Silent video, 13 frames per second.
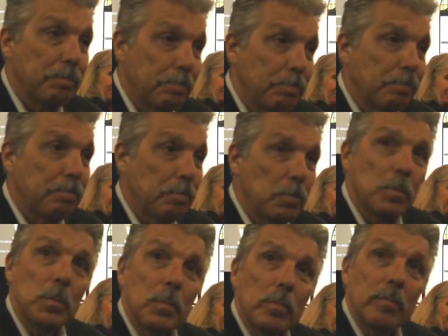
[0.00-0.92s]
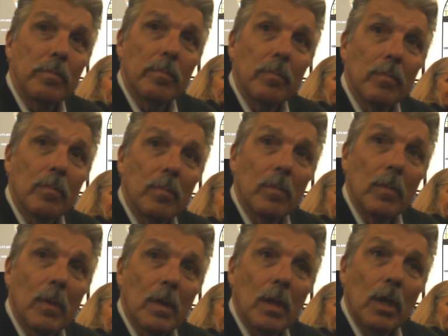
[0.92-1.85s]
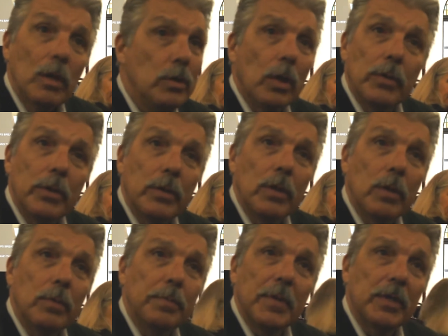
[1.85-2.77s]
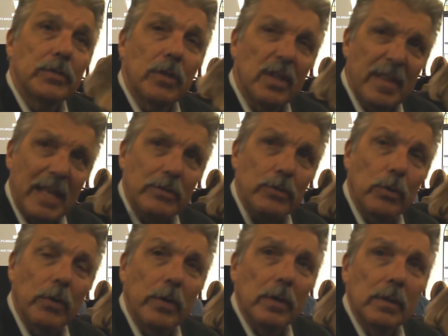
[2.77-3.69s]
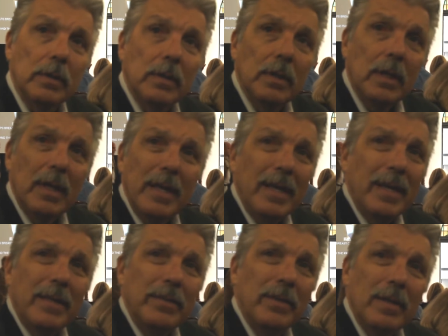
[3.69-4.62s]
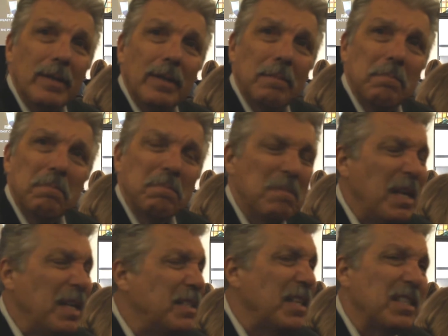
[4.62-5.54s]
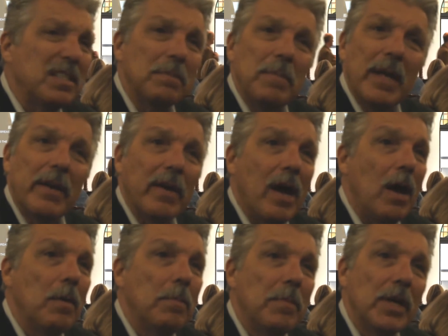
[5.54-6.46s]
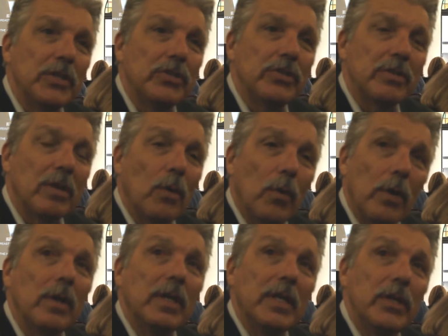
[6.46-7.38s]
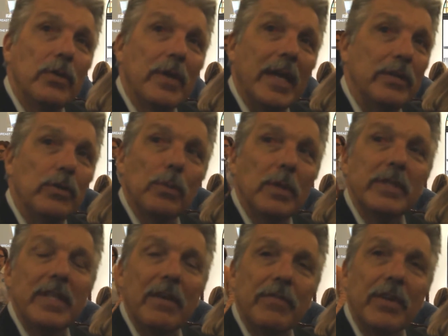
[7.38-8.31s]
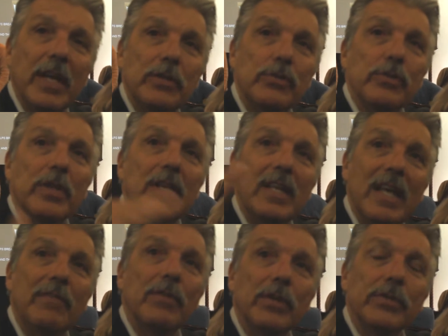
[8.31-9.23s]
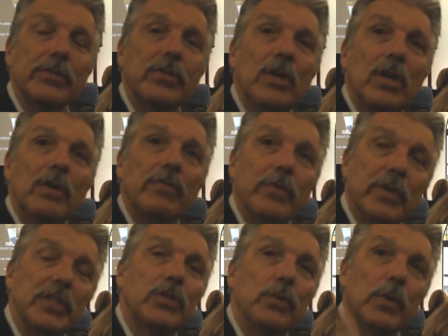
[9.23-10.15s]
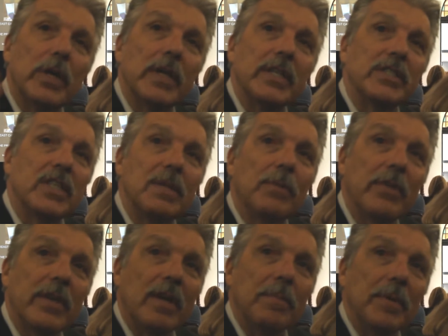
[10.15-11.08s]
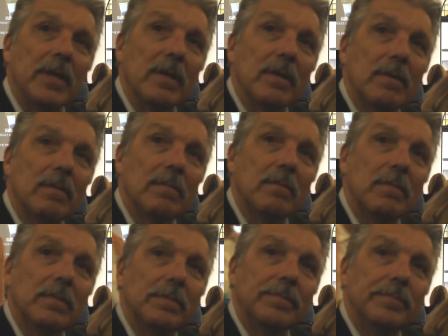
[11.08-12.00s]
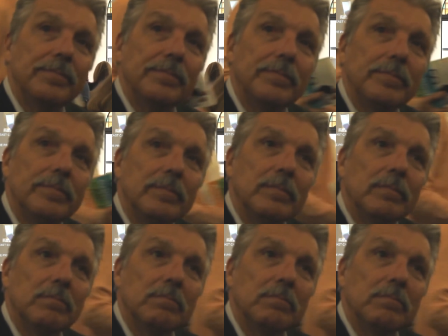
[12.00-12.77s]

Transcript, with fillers: And the liposomal? How, how no, no, no, because that's oral. Yeah, but we can't do IV. It doesn't matter how much orally you get, you will never get to the levels for it to work as chemotherapy. And you don't think liposomal